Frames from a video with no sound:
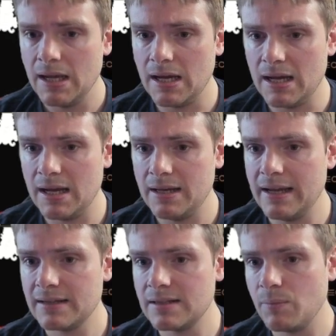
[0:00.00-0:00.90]

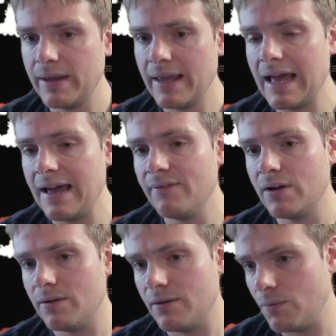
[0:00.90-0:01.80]
Next up, we
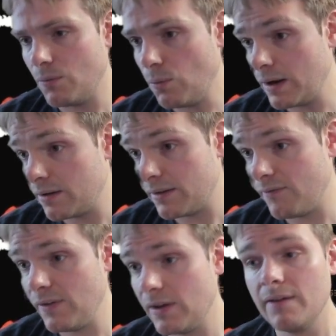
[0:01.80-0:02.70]
have one on the
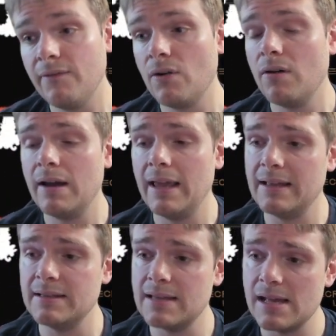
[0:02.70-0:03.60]
very far
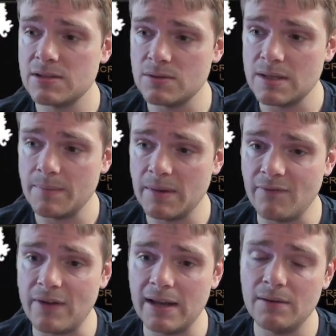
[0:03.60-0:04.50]
right-hand side, so some of the
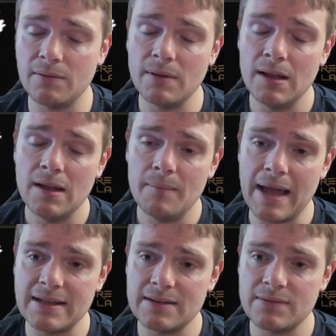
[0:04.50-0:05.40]
final
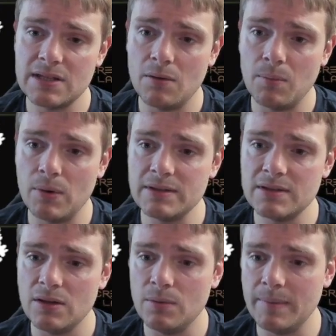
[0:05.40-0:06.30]
passive skill points
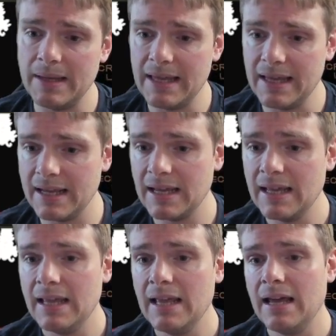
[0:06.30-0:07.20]
that you would be getting,
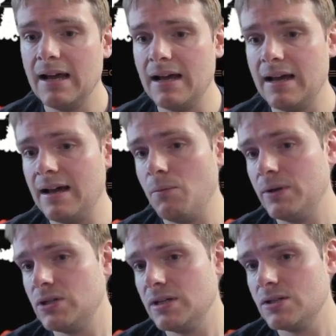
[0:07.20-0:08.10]

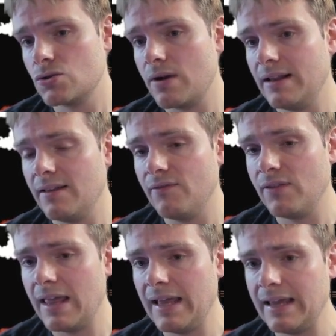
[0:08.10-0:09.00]
which is Strike the
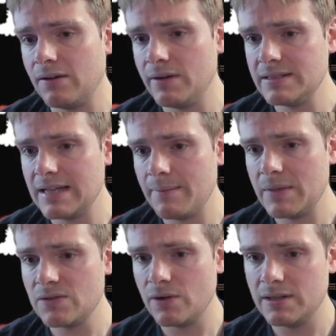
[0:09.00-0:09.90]
Flank, increase
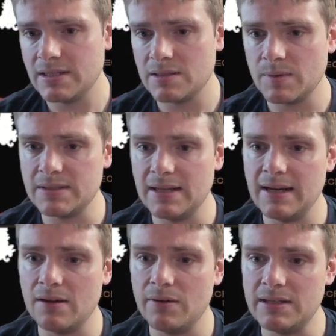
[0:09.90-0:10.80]
damage
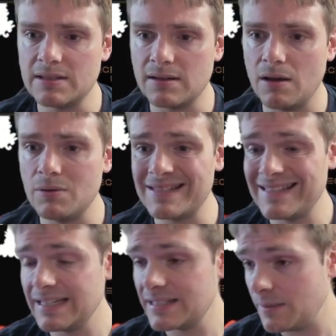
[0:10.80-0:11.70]
46%, increase slow
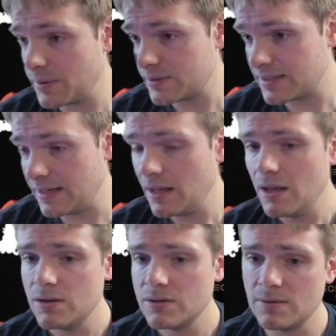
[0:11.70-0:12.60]
60%.
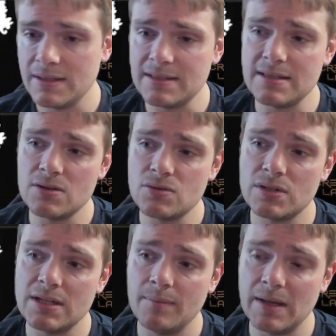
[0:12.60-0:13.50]
So this is
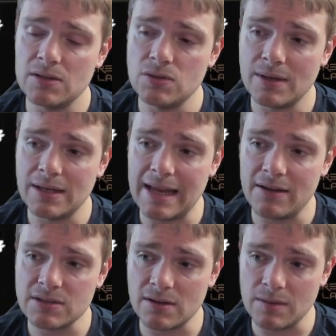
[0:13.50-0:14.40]
interesting because you can now
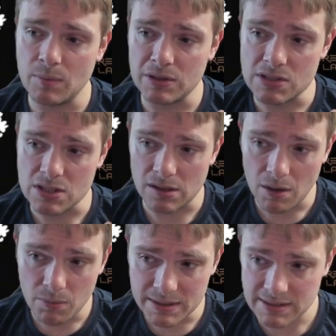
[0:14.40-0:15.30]
start to put
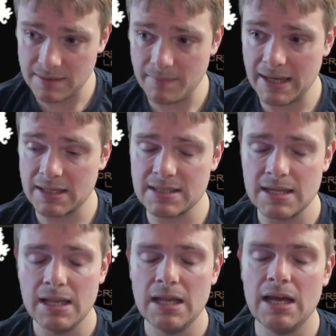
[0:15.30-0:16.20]
slow into the
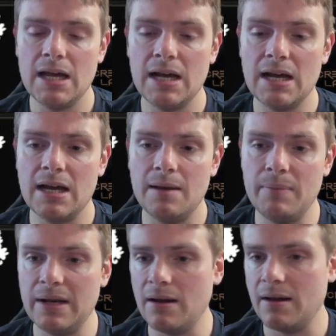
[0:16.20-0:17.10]
mix,
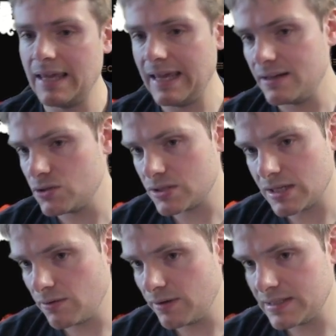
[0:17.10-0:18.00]
but again, just
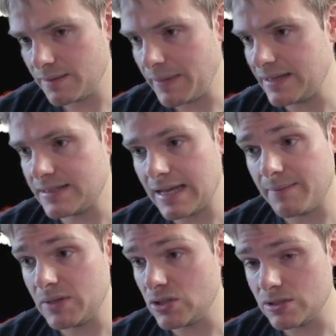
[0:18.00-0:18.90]
increasing base
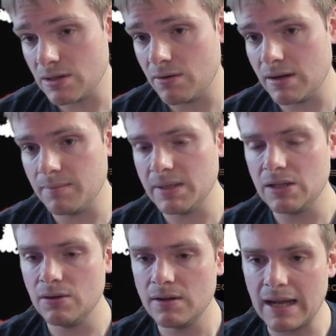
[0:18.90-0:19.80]
damage is incredibly
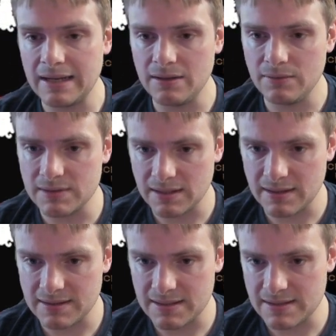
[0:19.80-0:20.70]
good. I do think
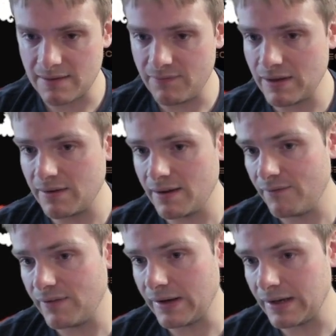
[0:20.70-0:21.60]
this is a very,
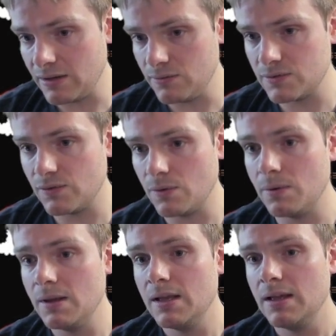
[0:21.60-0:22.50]
very useful
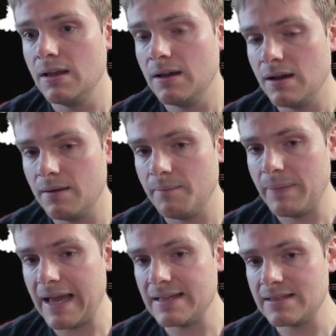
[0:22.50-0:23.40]

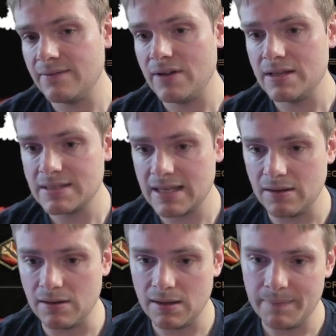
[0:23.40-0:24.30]
passive
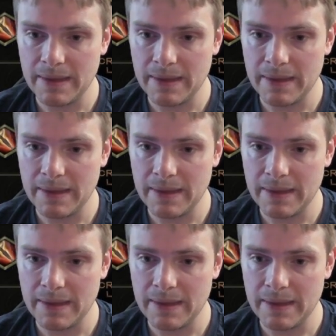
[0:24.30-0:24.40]
skill.